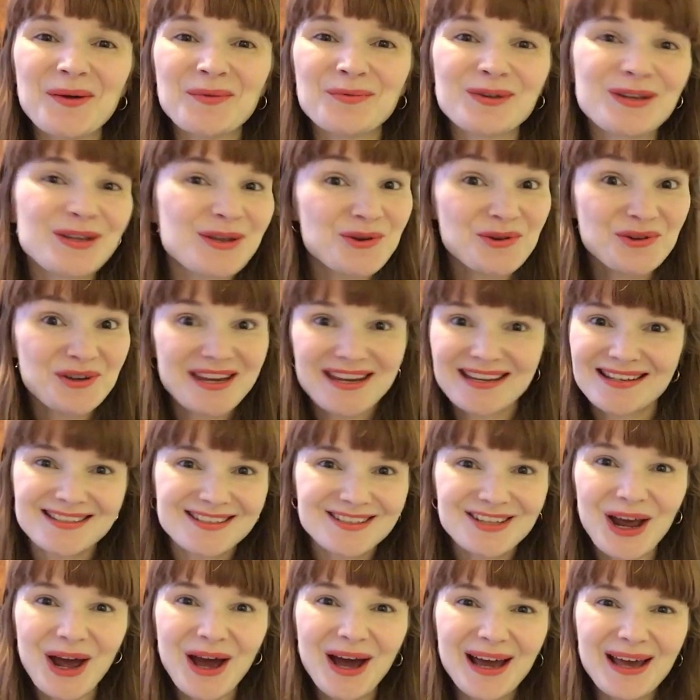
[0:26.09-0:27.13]
reunion
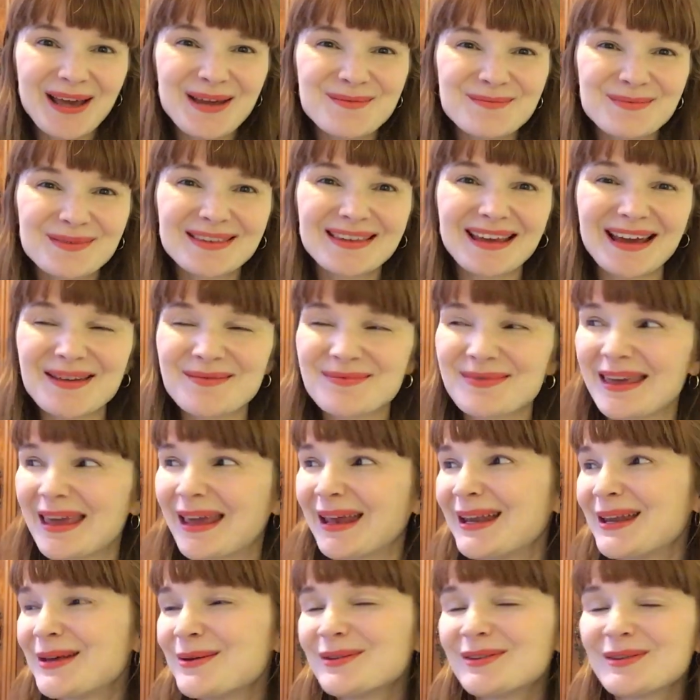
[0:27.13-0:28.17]
type
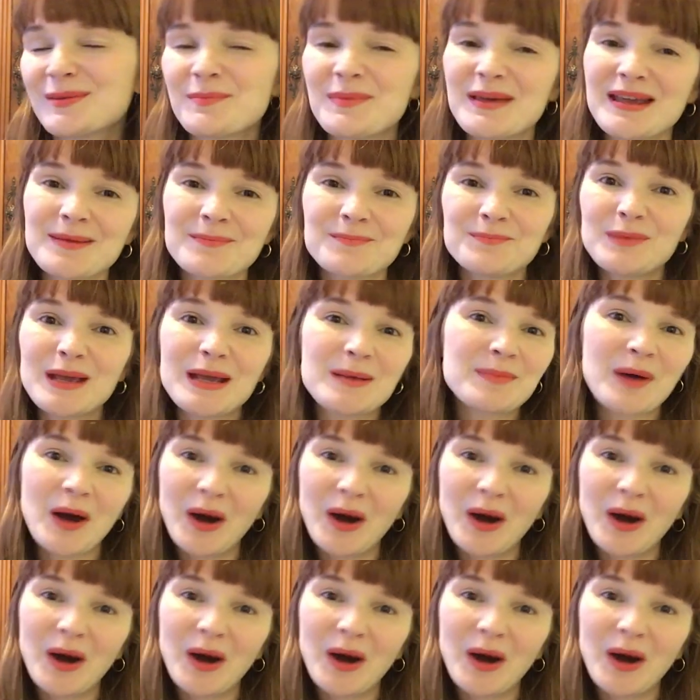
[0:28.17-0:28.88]
thing, and it was a big